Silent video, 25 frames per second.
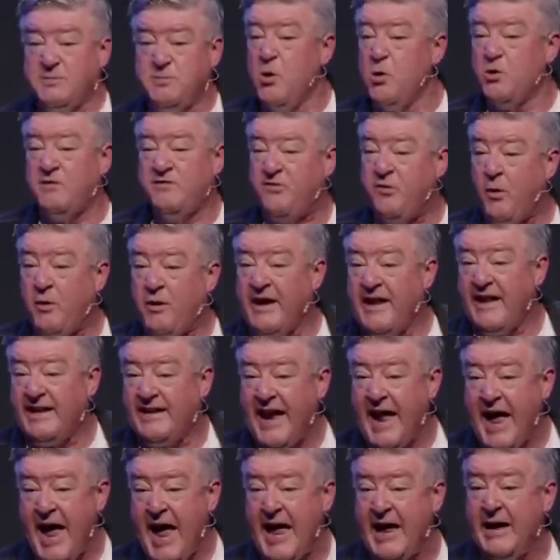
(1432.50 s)
smoked 40 a
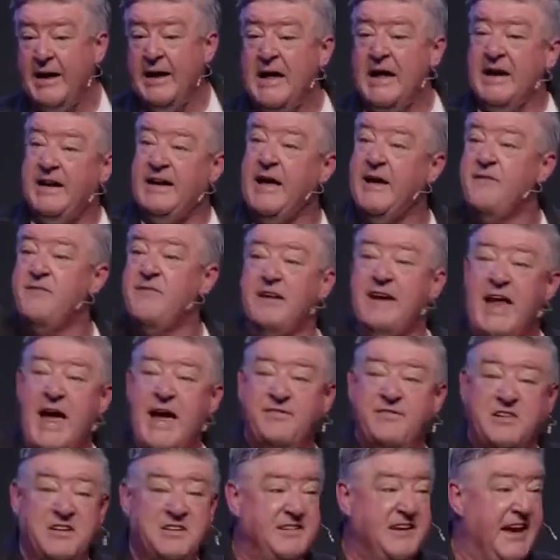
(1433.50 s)
day, gave your
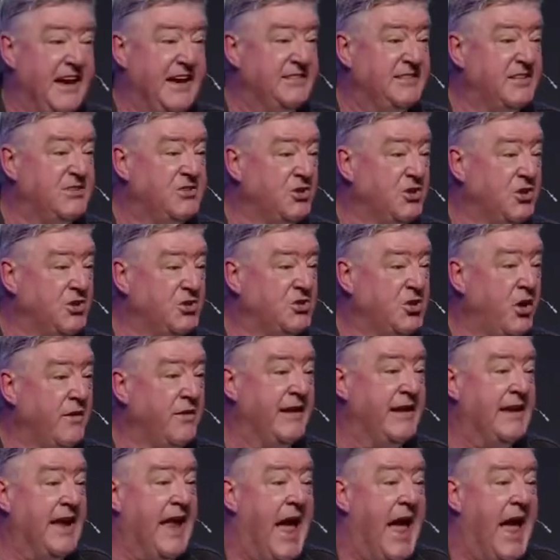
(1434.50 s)
life to Jesus on a Sunday